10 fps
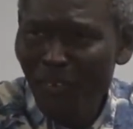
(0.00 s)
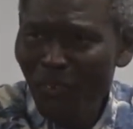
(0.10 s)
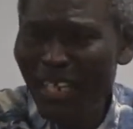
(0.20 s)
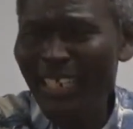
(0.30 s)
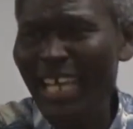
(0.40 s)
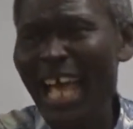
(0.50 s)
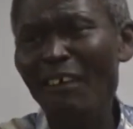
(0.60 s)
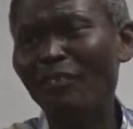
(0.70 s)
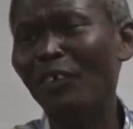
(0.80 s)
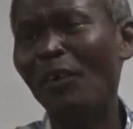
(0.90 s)
when
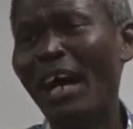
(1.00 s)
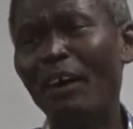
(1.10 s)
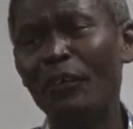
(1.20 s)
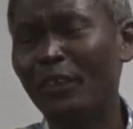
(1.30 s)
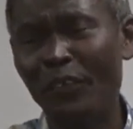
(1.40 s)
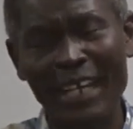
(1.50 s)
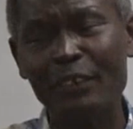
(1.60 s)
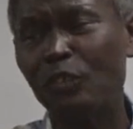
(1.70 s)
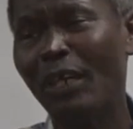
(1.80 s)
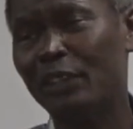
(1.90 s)
everywhere we
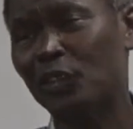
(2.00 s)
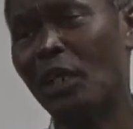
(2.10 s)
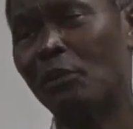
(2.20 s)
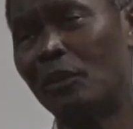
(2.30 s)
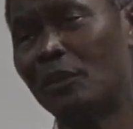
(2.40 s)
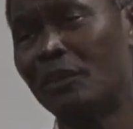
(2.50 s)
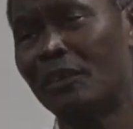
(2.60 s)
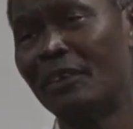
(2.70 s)
went, we were troubled.